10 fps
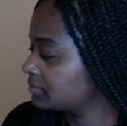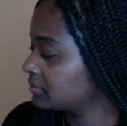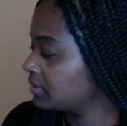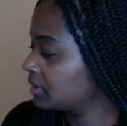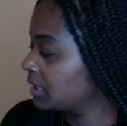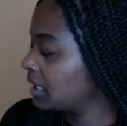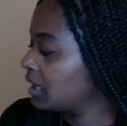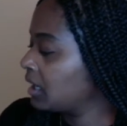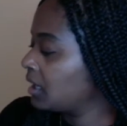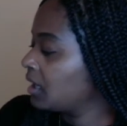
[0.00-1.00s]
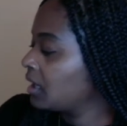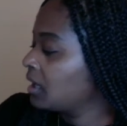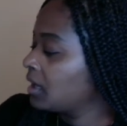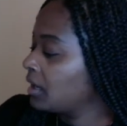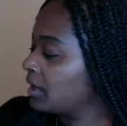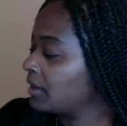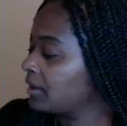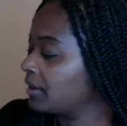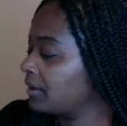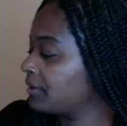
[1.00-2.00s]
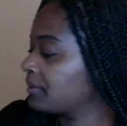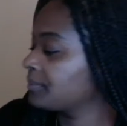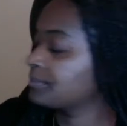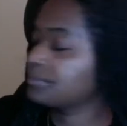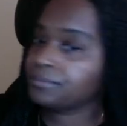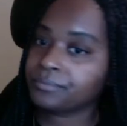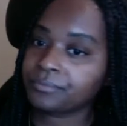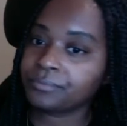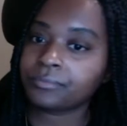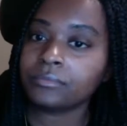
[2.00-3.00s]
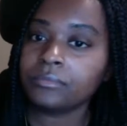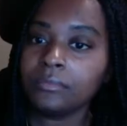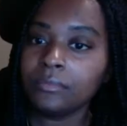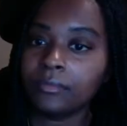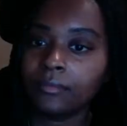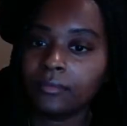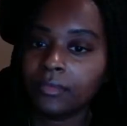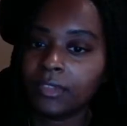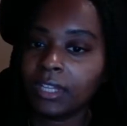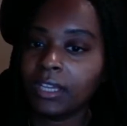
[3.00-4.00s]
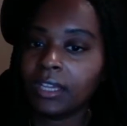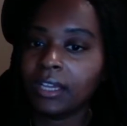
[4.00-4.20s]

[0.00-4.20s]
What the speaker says: Nothing is said.